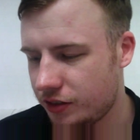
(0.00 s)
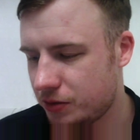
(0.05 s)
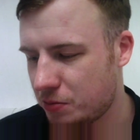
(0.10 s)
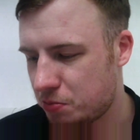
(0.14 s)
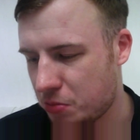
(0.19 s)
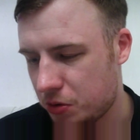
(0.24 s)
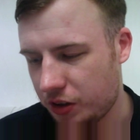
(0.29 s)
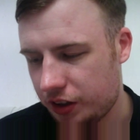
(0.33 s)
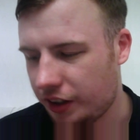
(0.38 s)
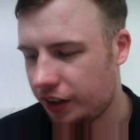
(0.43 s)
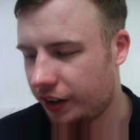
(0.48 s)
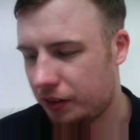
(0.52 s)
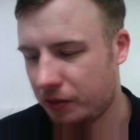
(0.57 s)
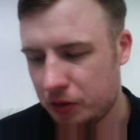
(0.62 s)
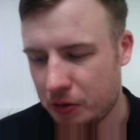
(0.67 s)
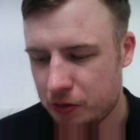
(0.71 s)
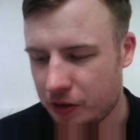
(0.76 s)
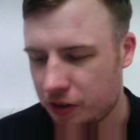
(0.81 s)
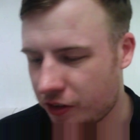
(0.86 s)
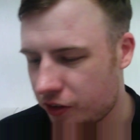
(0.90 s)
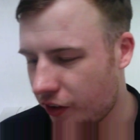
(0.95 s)
But, again, he would
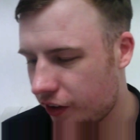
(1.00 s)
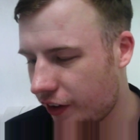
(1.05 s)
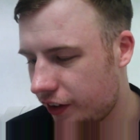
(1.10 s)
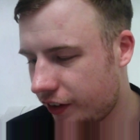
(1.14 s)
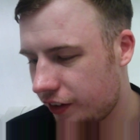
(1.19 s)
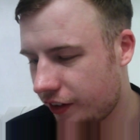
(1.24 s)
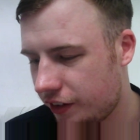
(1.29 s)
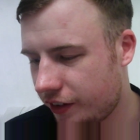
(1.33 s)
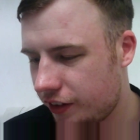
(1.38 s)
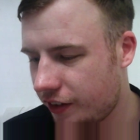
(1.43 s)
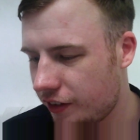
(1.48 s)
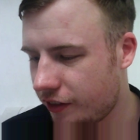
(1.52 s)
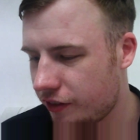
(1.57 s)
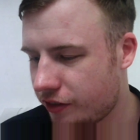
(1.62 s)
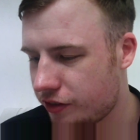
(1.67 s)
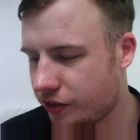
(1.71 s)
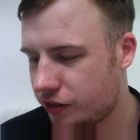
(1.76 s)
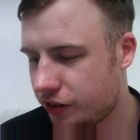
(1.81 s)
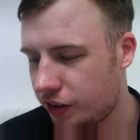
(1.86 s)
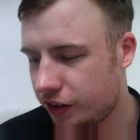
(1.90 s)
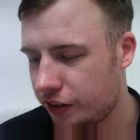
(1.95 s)
have been great
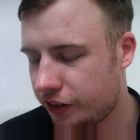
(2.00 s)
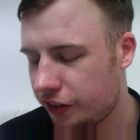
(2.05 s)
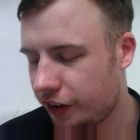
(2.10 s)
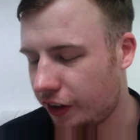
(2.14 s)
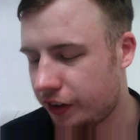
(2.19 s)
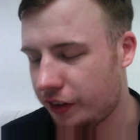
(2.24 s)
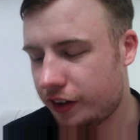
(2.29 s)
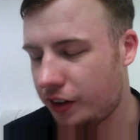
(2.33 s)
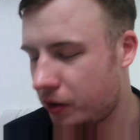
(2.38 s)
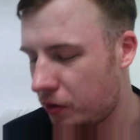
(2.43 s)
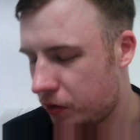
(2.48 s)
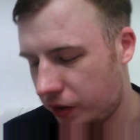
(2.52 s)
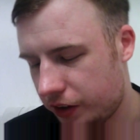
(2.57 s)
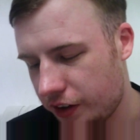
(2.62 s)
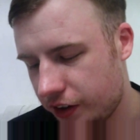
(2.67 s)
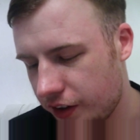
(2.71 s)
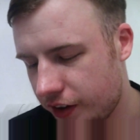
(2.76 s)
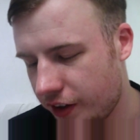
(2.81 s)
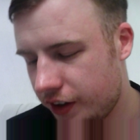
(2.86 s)
for the Giants anyway.